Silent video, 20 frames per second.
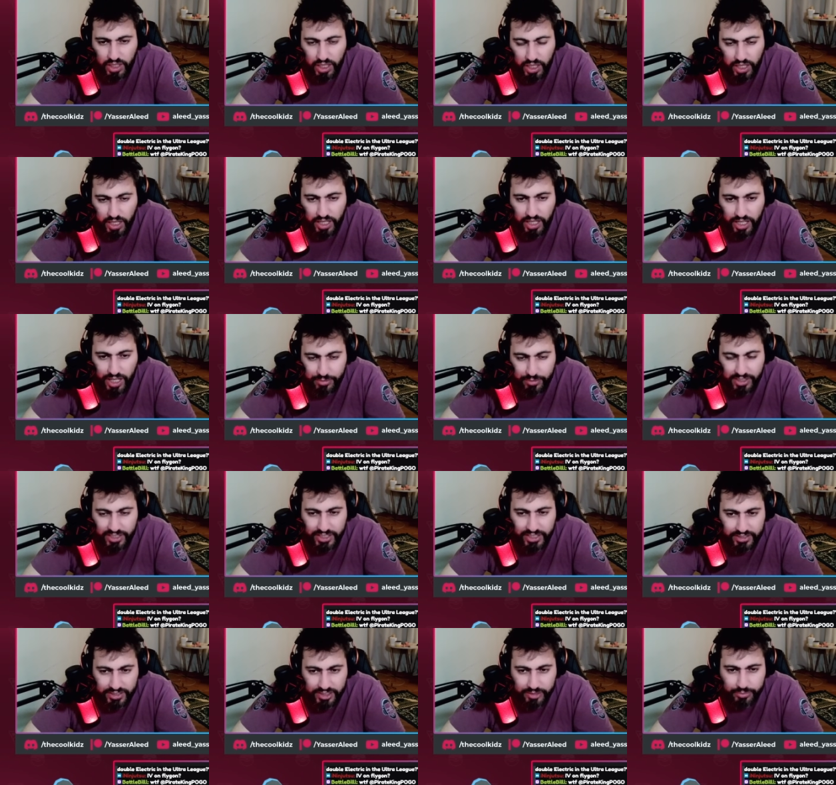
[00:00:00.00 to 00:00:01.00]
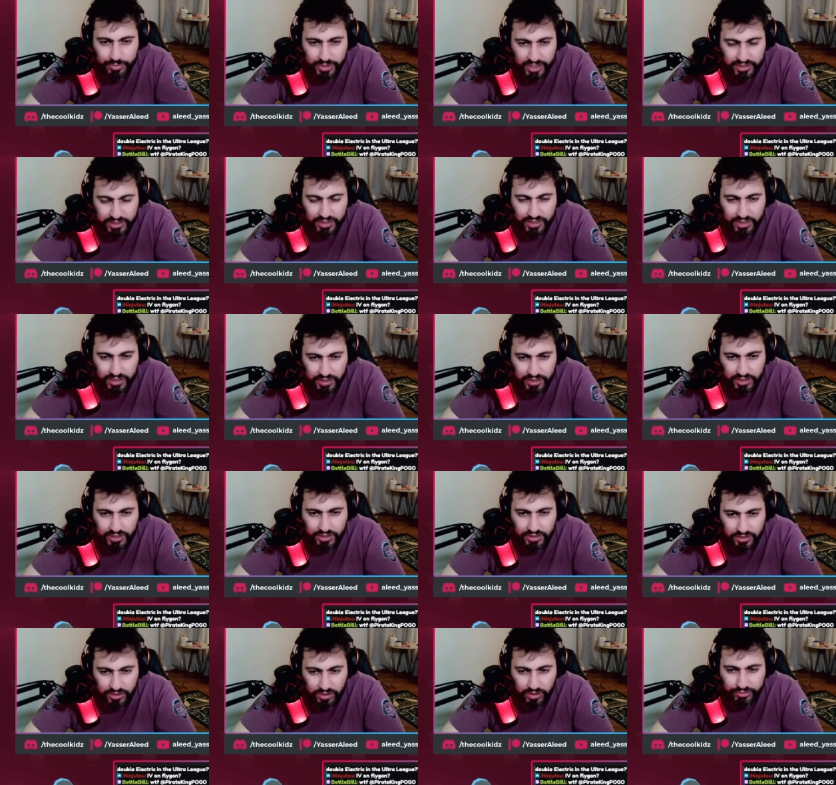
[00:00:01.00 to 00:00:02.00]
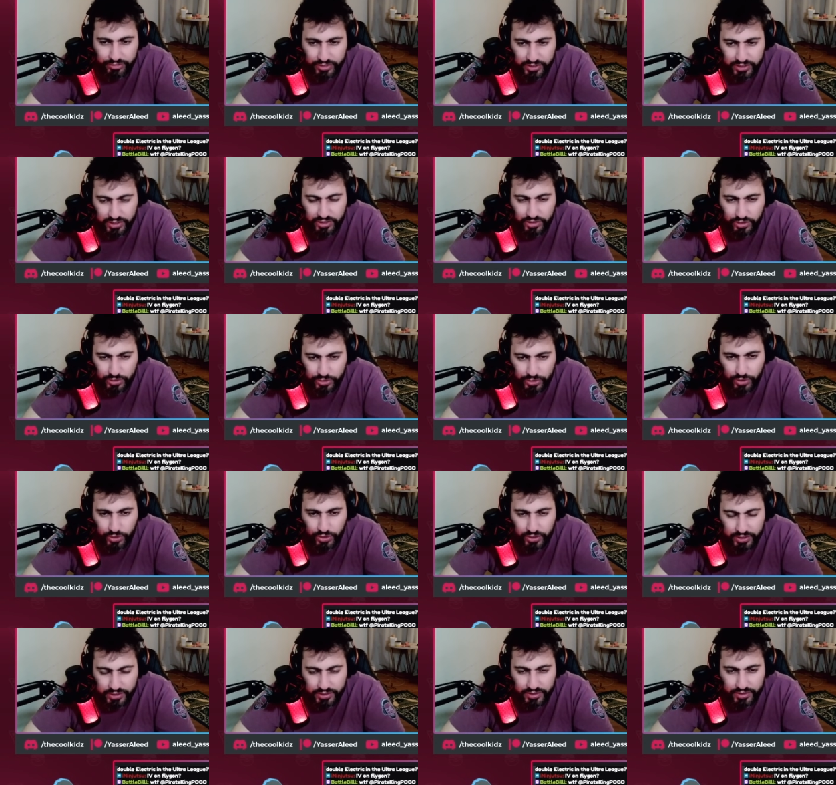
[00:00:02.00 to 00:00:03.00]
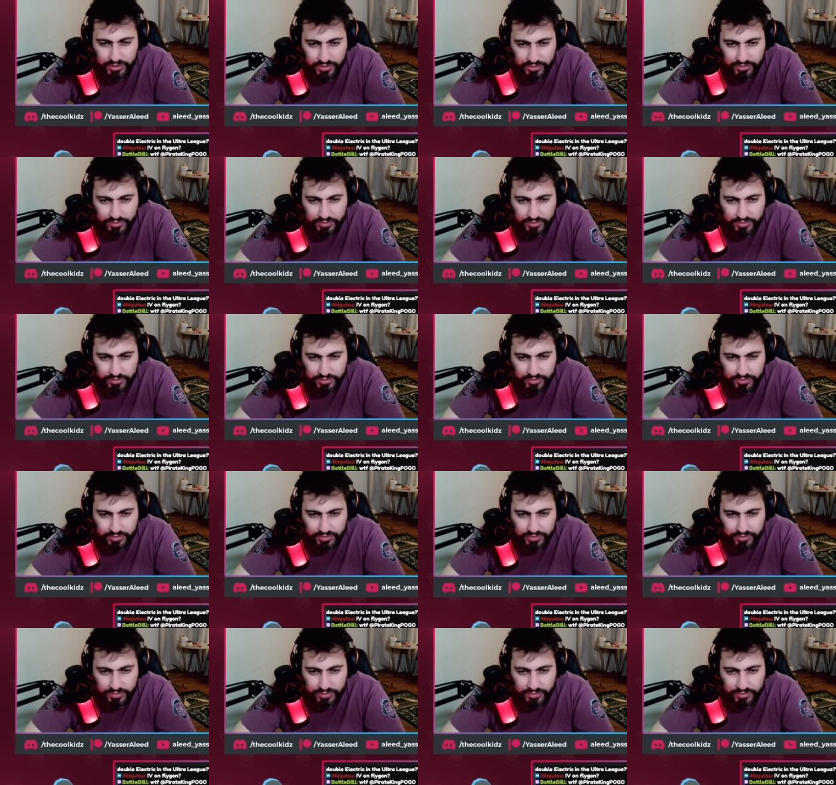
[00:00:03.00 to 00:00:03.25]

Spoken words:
I'm gonna end up baiting here. Hopefully they don't call it.